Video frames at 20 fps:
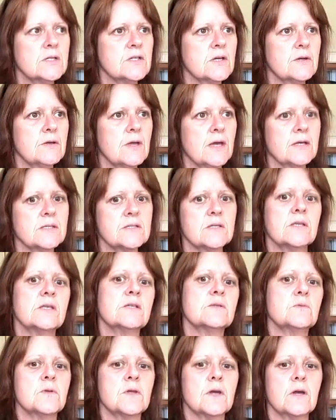So yeah, so
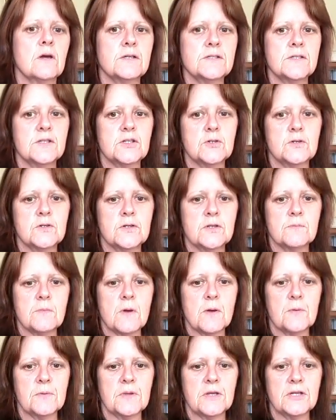that's what the guys are doing at the
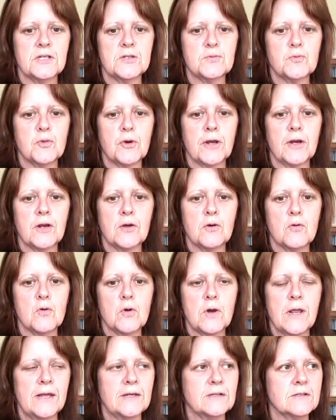moment. They're just bringing it
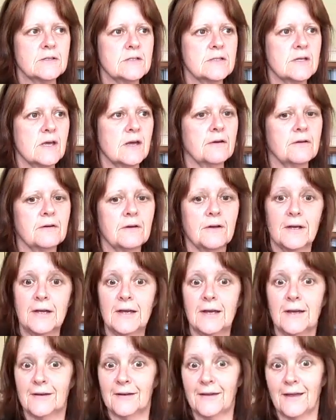all in, so
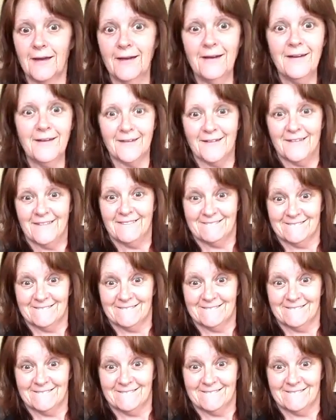yeah.